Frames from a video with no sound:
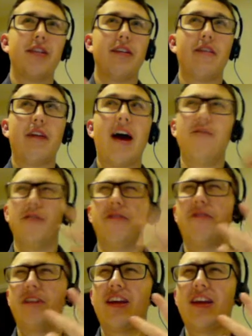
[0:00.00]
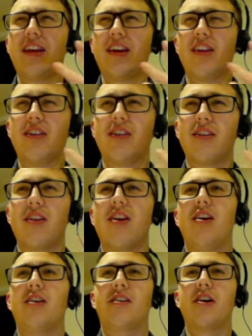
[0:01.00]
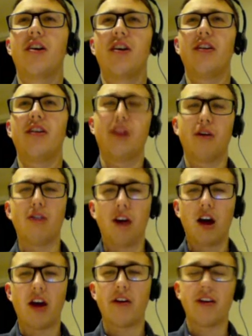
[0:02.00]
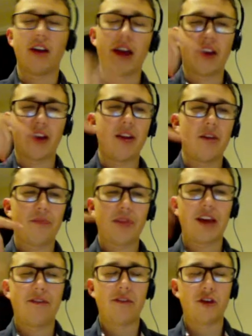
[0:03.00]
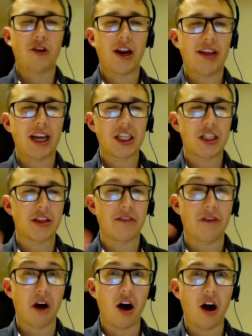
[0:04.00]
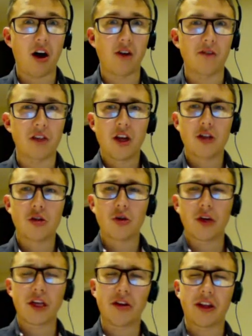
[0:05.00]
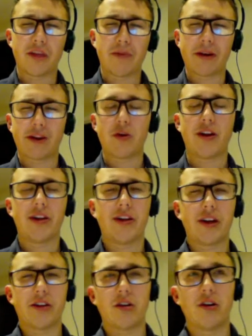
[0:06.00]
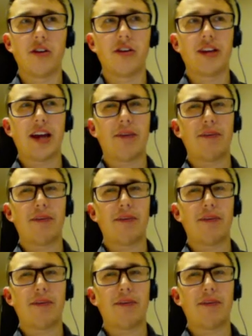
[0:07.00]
have the fees gone so low? Like, if the transactions have halved, surely you'd expect $26 to now be